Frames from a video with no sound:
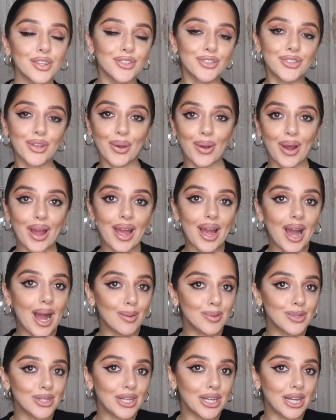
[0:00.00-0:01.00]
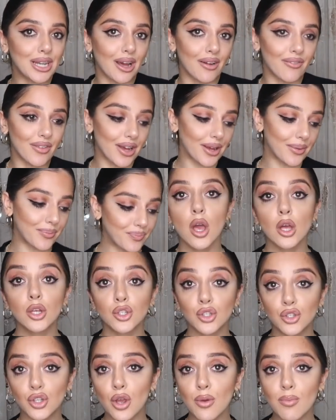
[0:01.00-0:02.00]
So I absolutely love it.
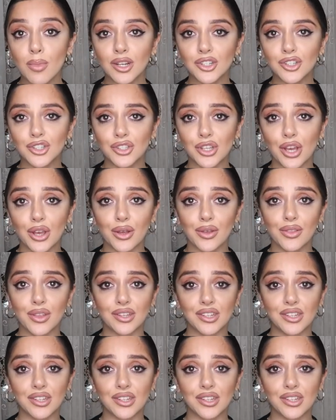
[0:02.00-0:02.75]
So much so